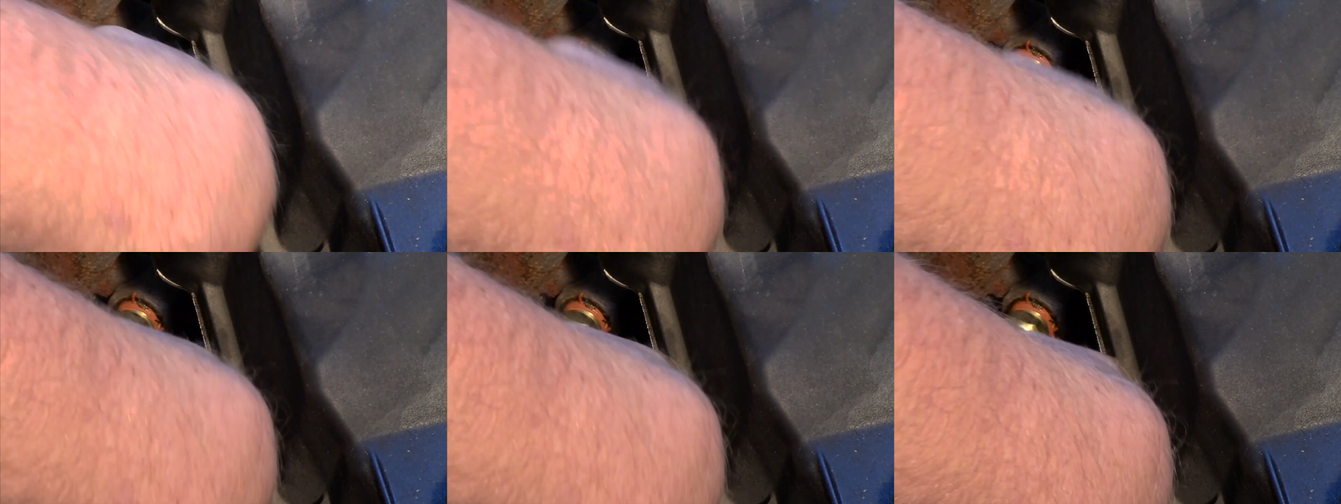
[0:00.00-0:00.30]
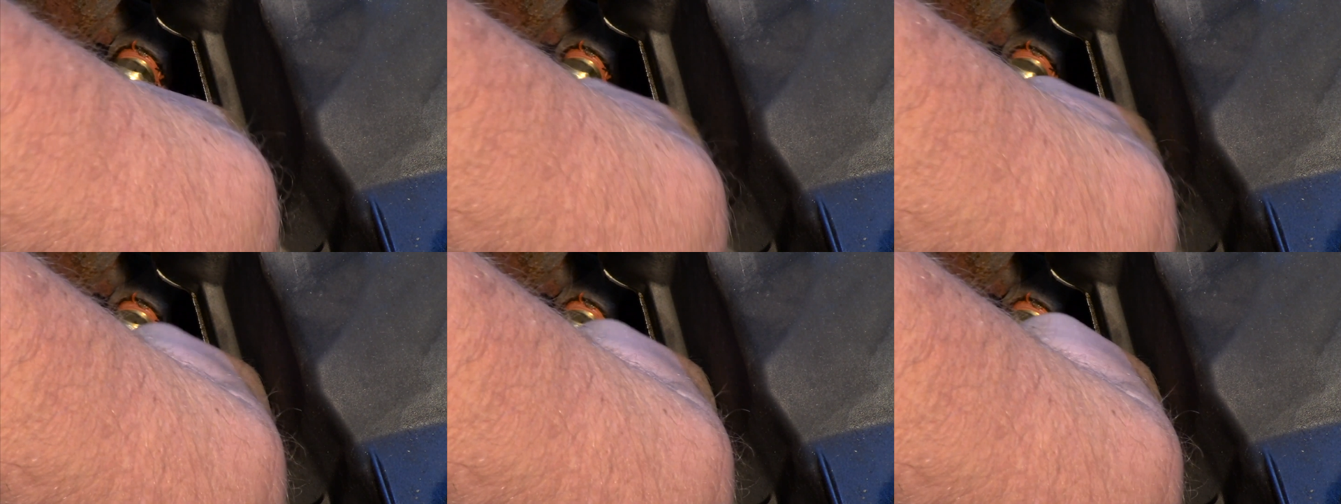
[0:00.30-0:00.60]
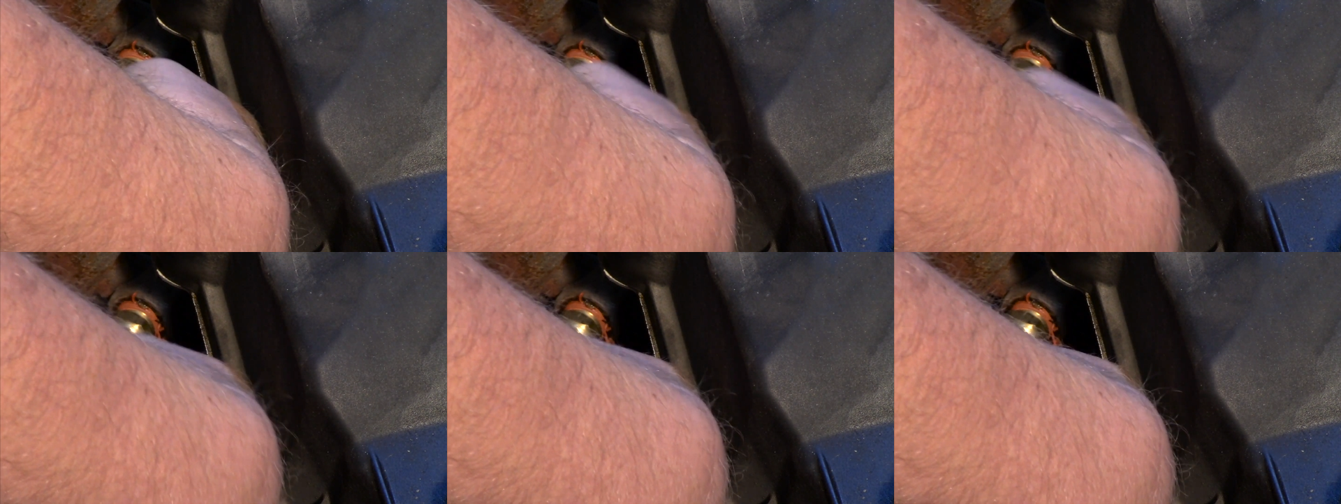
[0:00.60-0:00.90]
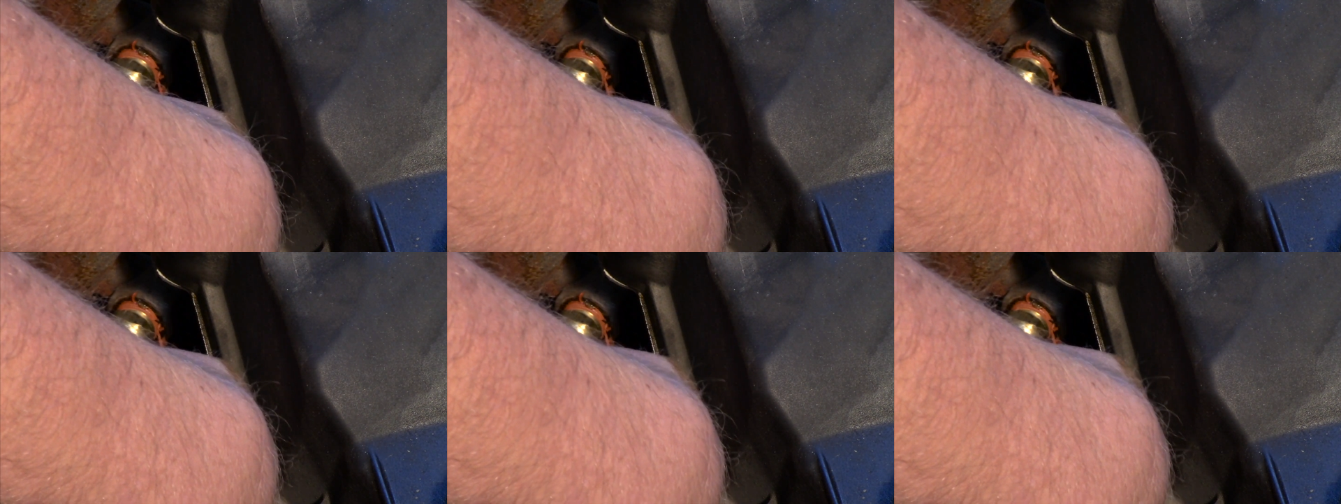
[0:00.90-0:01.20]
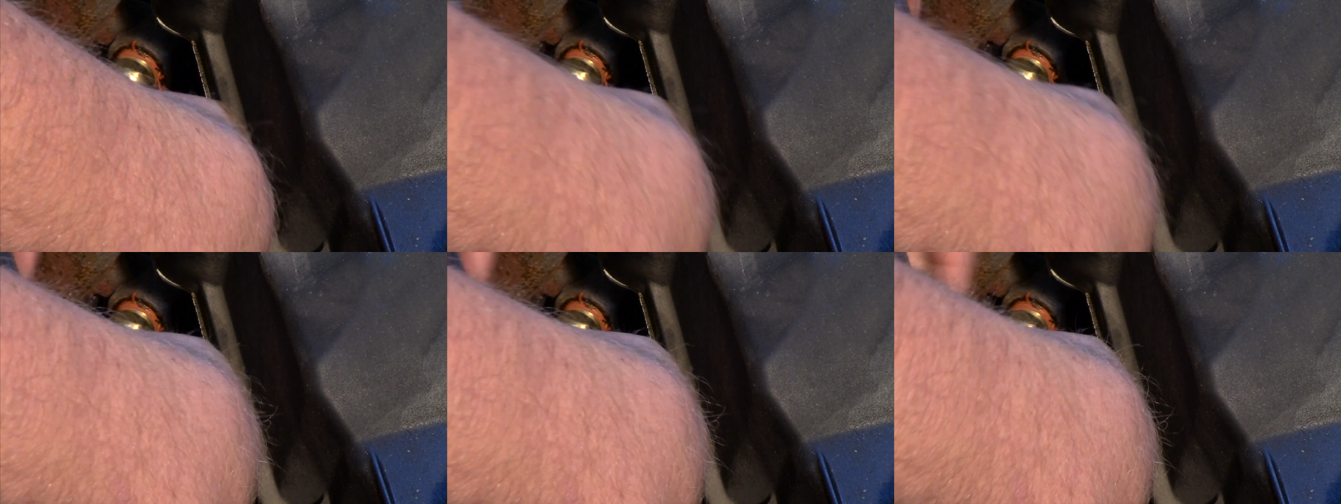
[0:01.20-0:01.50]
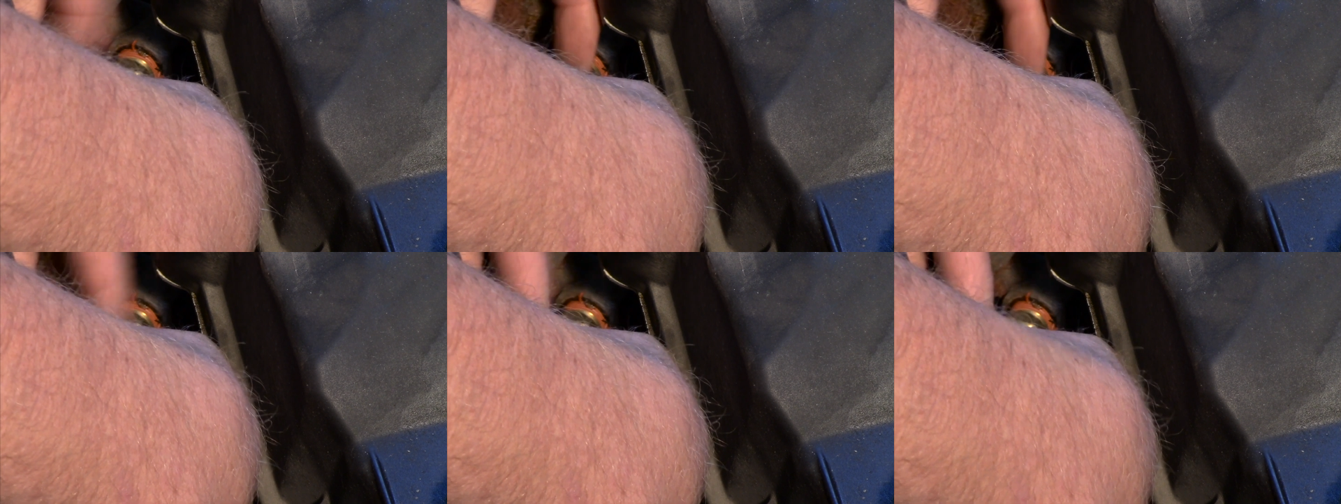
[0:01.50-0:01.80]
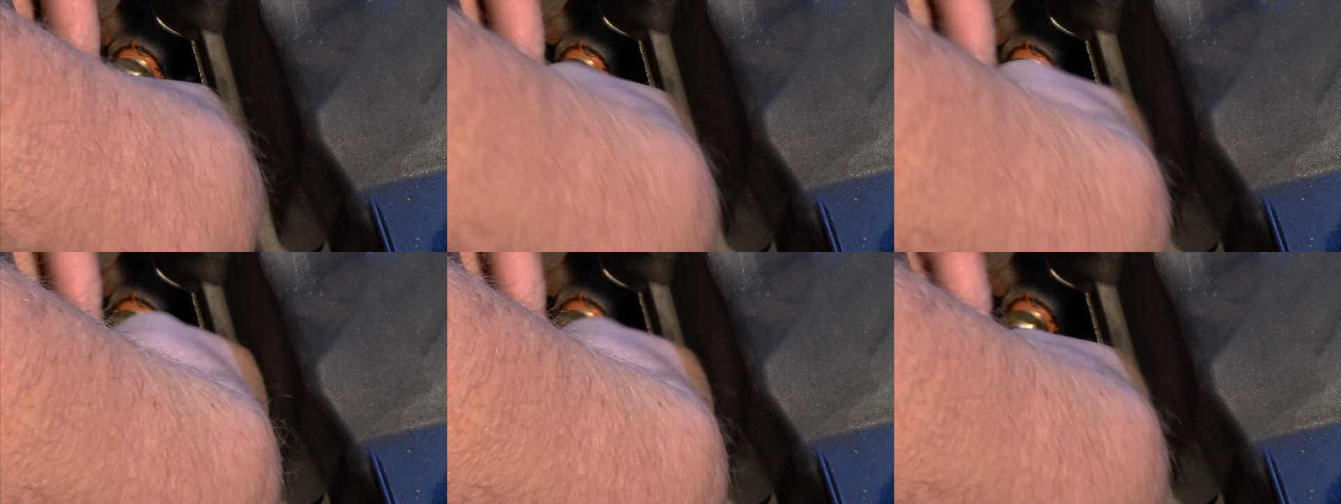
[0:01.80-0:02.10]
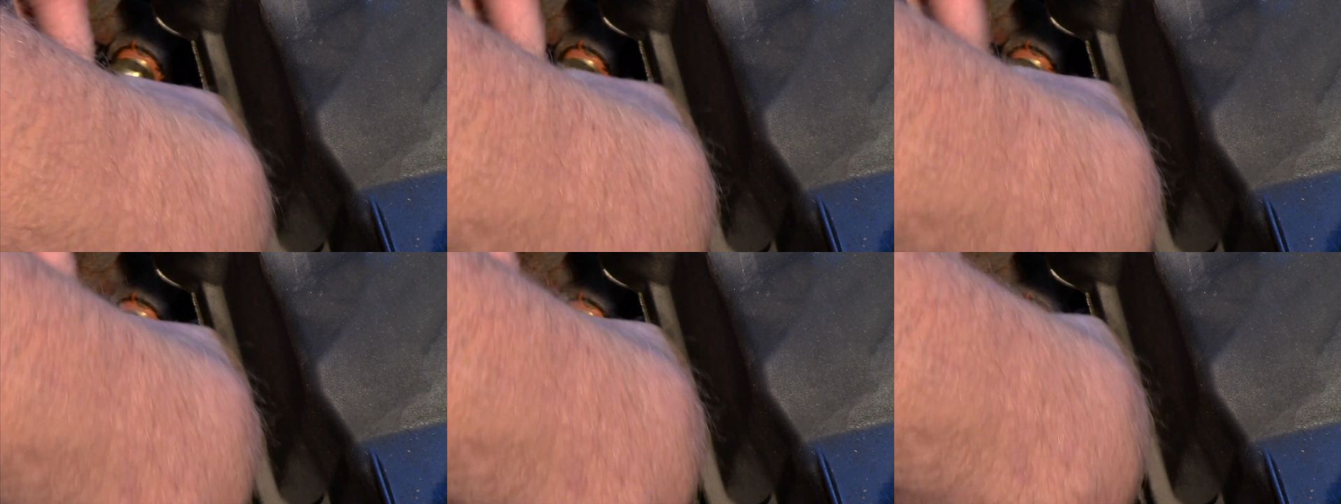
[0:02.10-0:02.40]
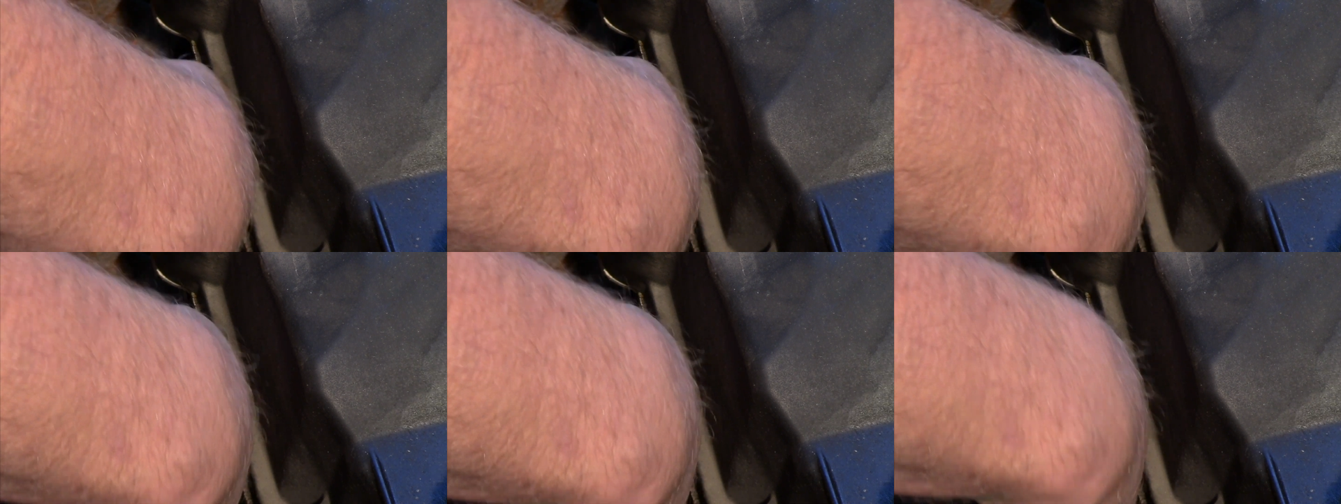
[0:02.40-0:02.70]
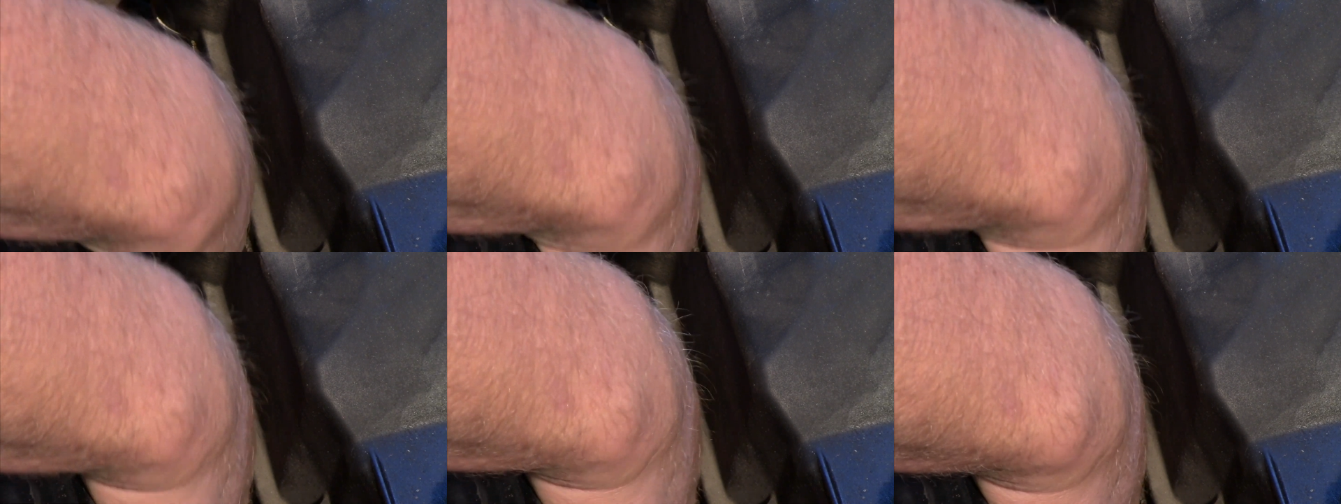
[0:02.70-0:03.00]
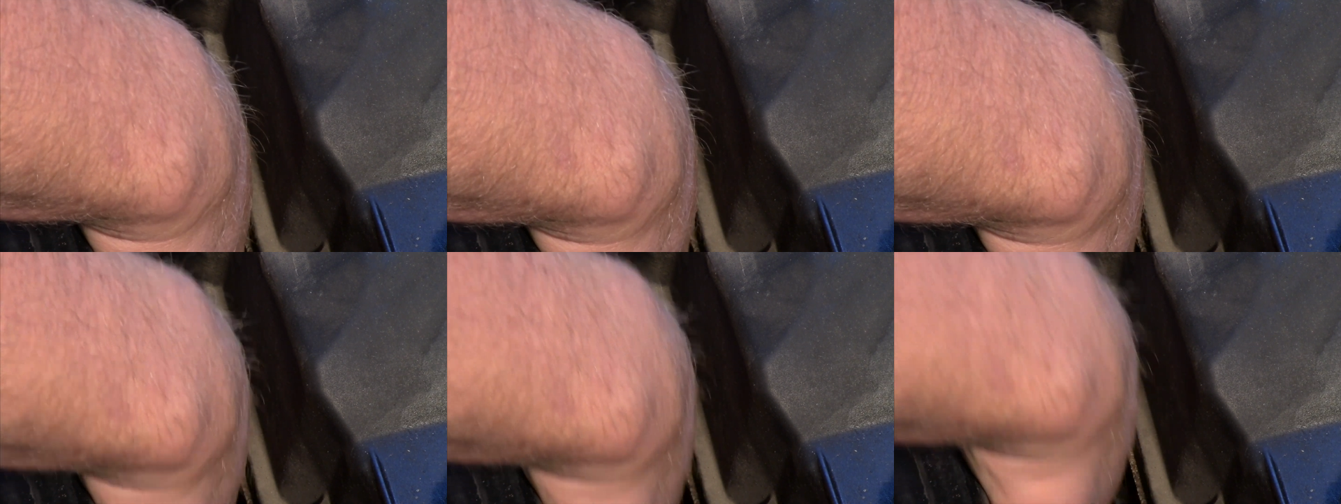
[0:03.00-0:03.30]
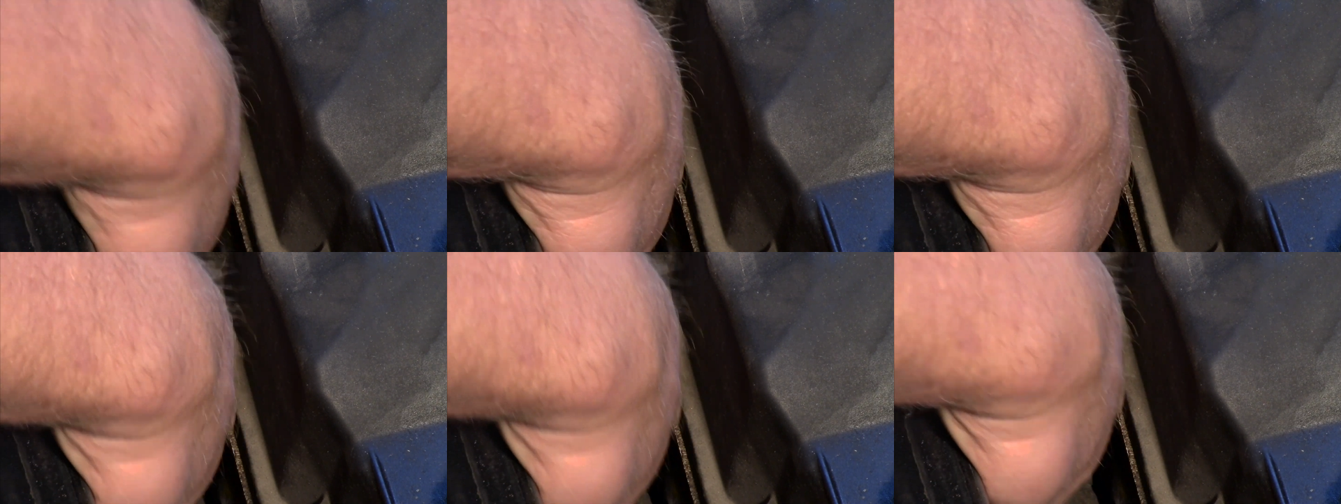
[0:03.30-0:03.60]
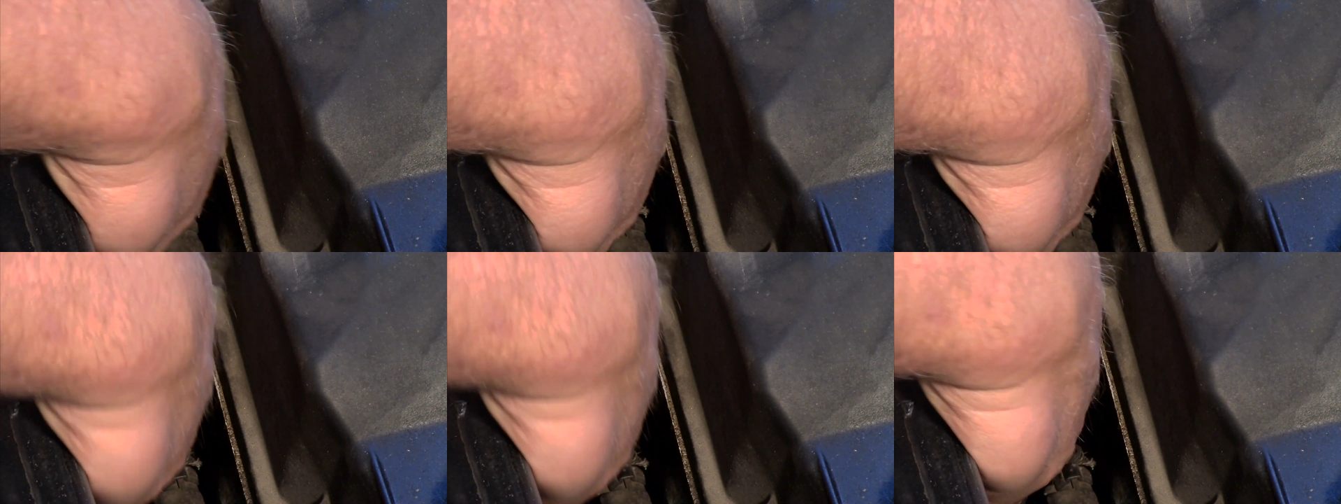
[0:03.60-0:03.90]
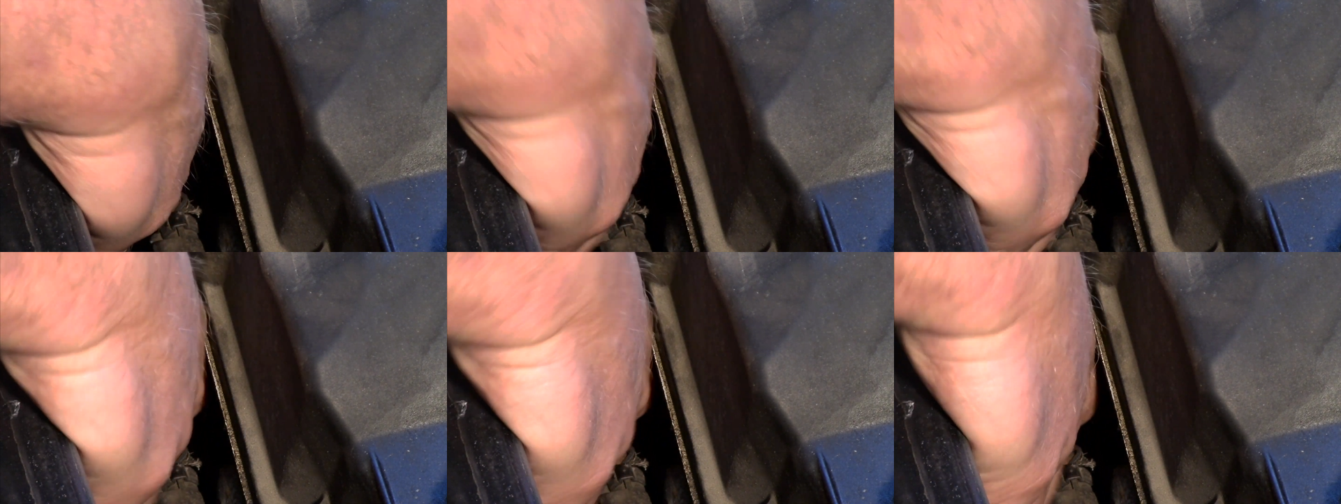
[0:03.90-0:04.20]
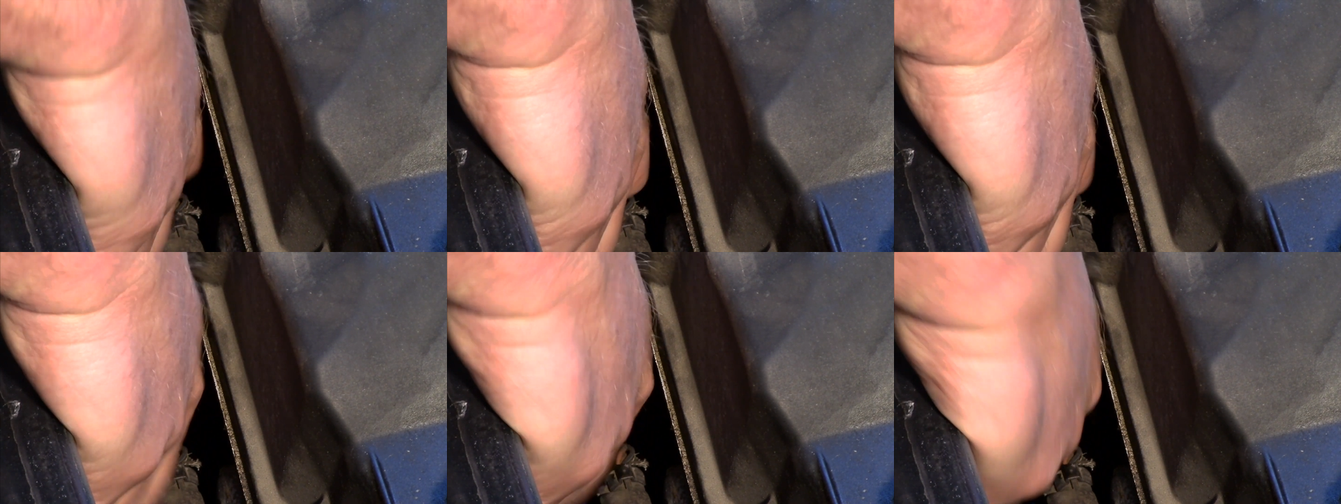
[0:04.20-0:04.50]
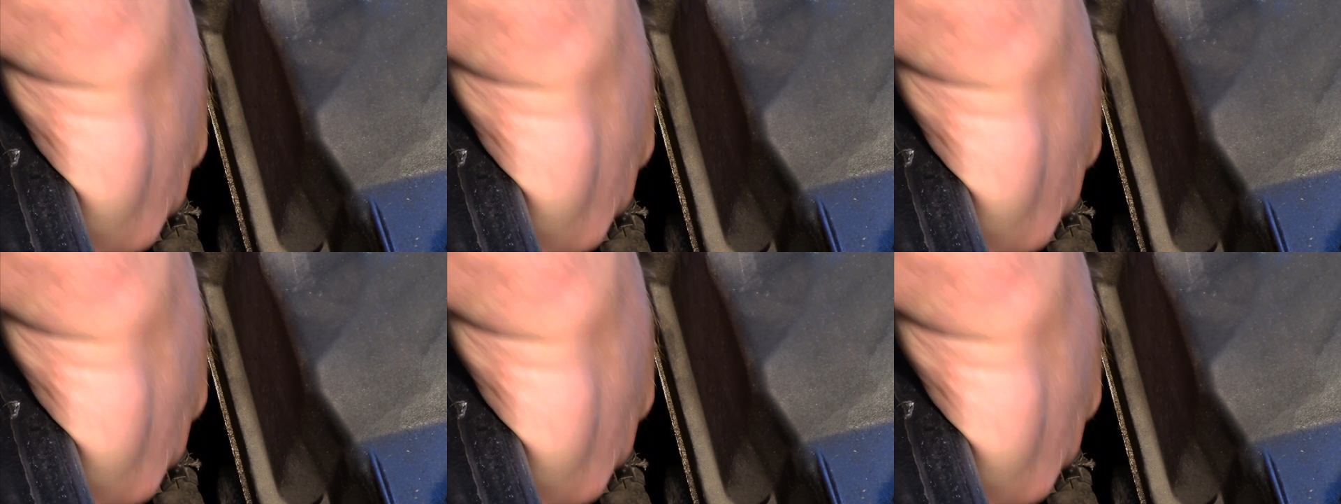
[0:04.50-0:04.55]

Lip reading: (no speaker visible)